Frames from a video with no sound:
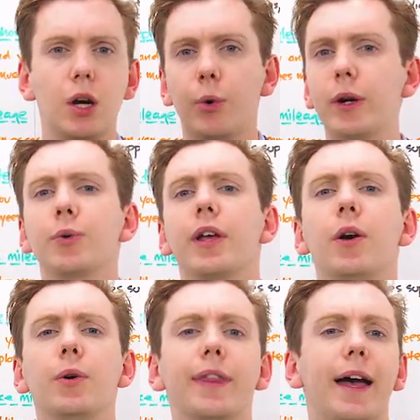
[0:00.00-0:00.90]
We all
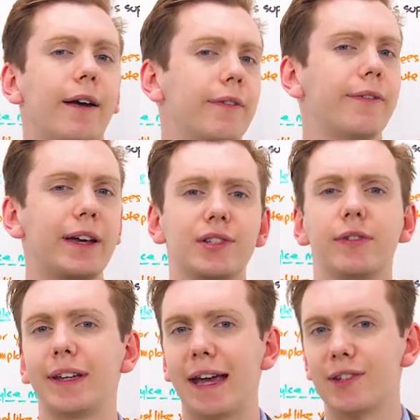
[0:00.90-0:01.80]
know that
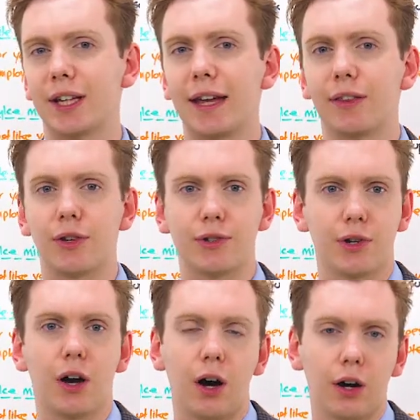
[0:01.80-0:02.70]
festive get-togethers
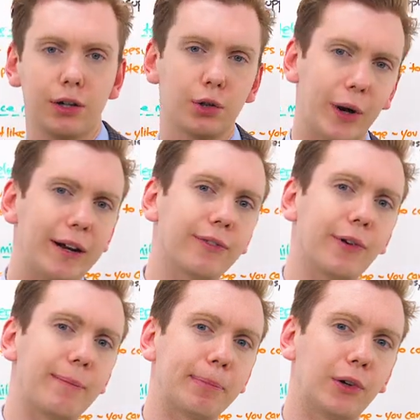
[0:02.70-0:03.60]
are great
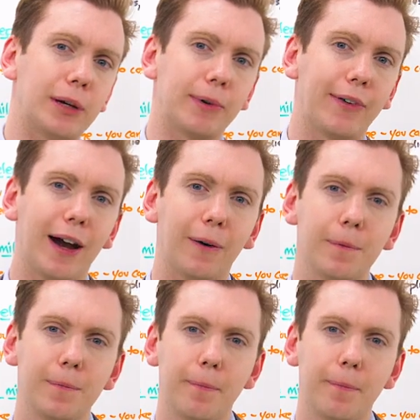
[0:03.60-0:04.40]
for employee morale,